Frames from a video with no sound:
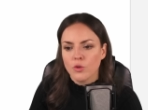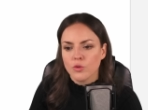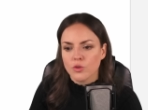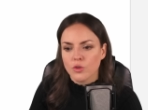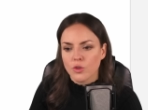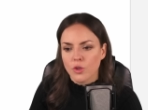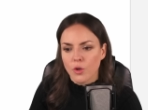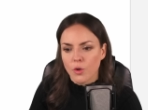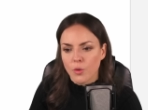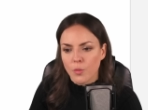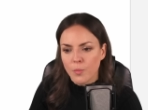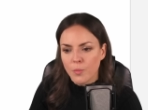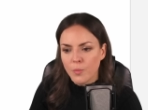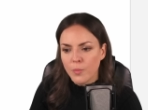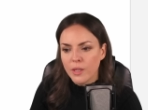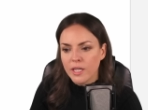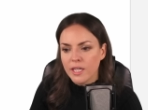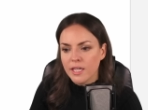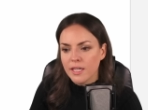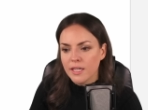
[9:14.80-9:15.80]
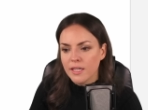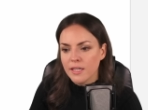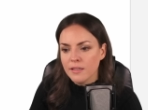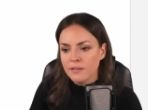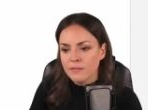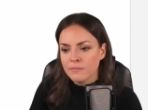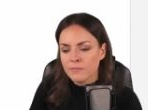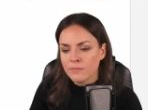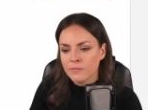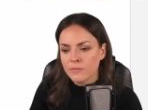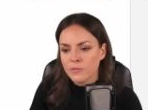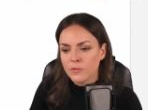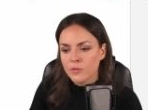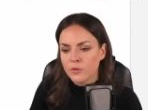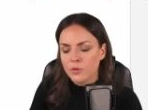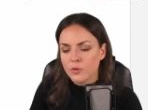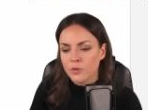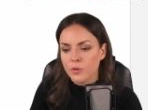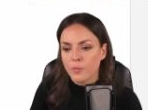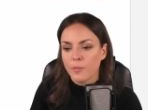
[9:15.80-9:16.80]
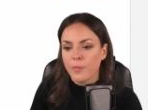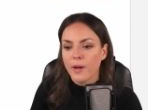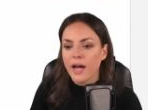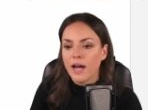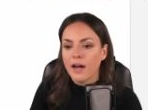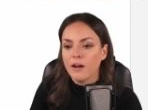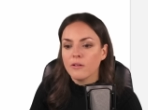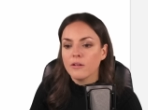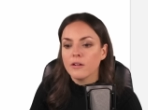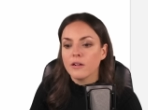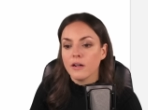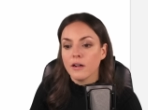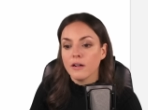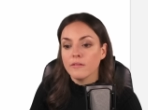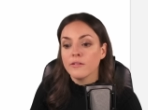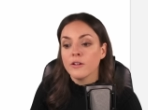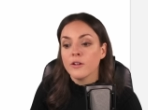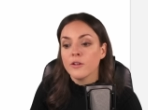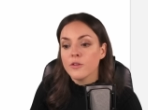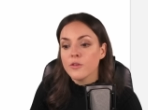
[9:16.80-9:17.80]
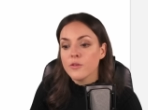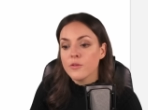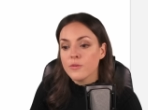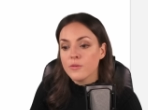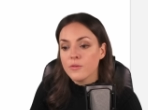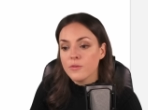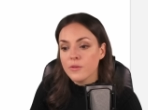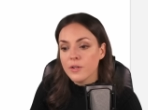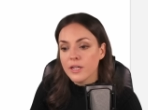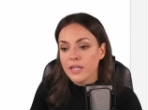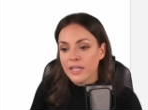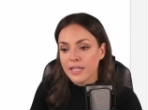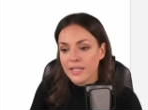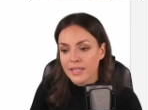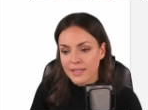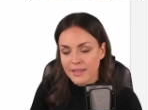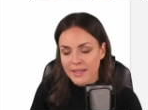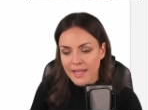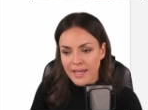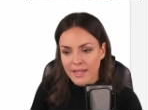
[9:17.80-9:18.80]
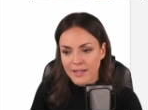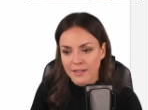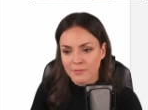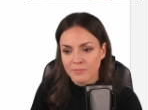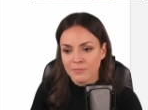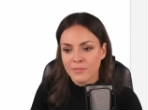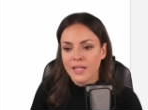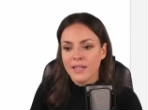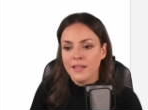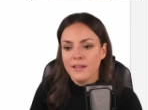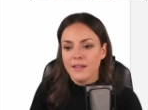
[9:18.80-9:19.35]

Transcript: So b to the power of three then.